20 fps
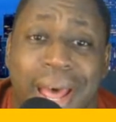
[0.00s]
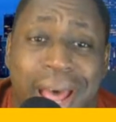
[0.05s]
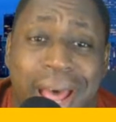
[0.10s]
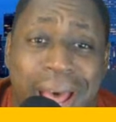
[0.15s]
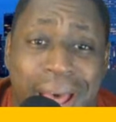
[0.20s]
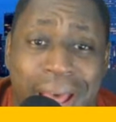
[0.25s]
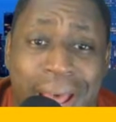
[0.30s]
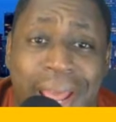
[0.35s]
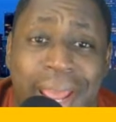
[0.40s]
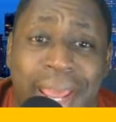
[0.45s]

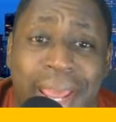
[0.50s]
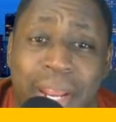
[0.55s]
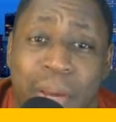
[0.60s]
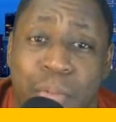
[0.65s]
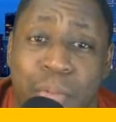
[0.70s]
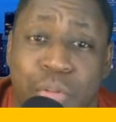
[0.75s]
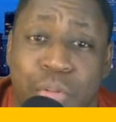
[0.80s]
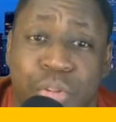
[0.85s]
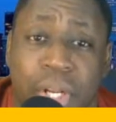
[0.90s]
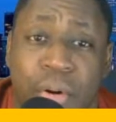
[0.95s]
I and I
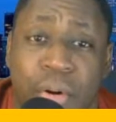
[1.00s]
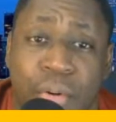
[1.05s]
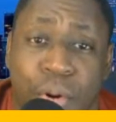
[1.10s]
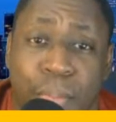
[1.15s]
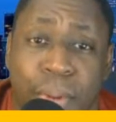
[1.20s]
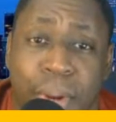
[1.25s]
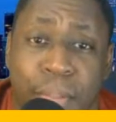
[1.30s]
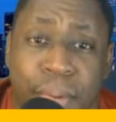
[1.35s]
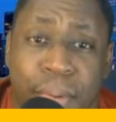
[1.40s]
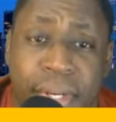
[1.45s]
was trying to grow
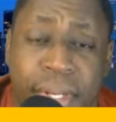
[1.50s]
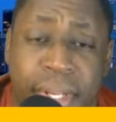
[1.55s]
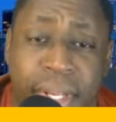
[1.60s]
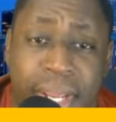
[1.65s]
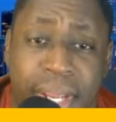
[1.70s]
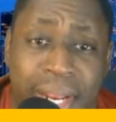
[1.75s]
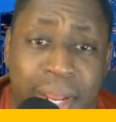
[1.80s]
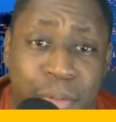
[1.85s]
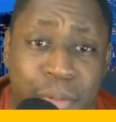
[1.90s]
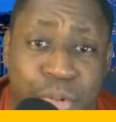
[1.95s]
my money
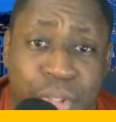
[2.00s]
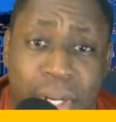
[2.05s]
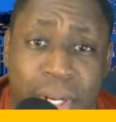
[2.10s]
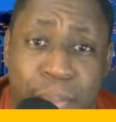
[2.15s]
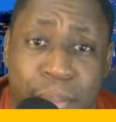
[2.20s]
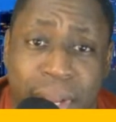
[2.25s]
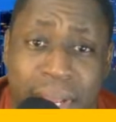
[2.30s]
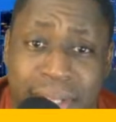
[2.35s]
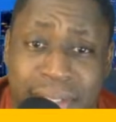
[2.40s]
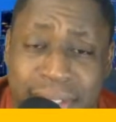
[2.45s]
and I was trying to
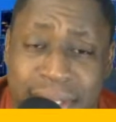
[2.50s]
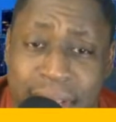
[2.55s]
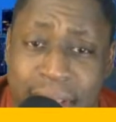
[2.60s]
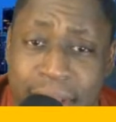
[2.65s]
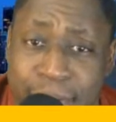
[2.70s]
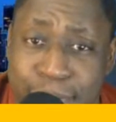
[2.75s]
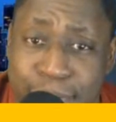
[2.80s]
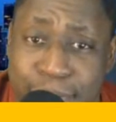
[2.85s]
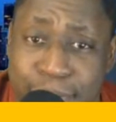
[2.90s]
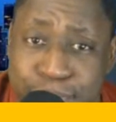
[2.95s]
buy a stock,
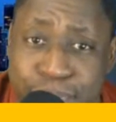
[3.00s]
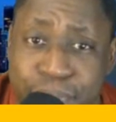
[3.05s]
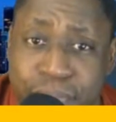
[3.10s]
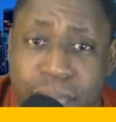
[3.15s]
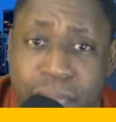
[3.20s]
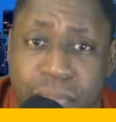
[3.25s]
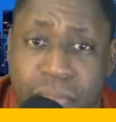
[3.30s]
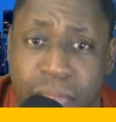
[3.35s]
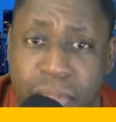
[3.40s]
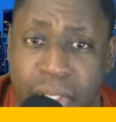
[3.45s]

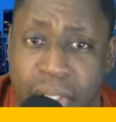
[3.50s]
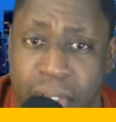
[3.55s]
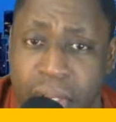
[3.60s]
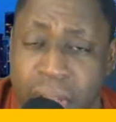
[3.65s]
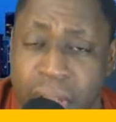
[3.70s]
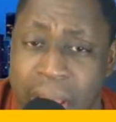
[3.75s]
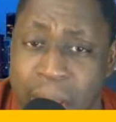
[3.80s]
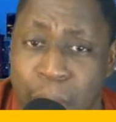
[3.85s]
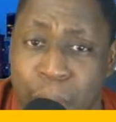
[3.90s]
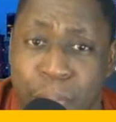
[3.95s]

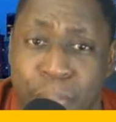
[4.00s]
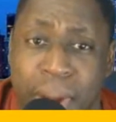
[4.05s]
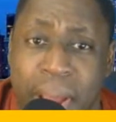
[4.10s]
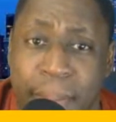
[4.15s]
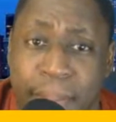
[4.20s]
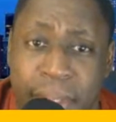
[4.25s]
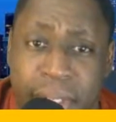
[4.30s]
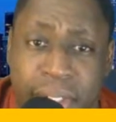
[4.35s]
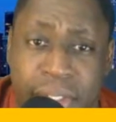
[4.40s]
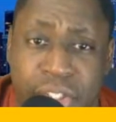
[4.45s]
I would
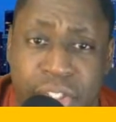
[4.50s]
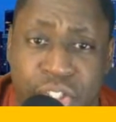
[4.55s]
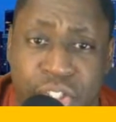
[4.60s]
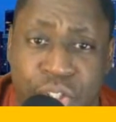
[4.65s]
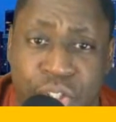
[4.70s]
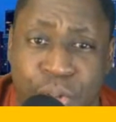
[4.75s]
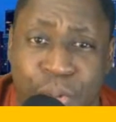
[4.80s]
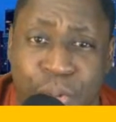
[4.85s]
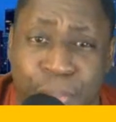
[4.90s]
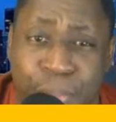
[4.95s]
probably
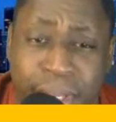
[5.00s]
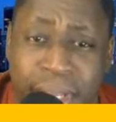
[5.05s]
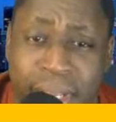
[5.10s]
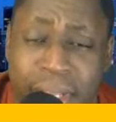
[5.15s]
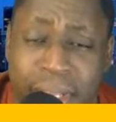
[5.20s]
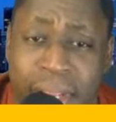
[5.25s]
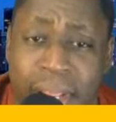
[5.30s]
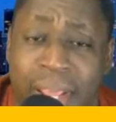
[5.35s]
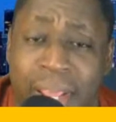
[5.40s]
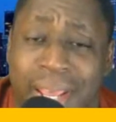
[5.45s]
zoom in.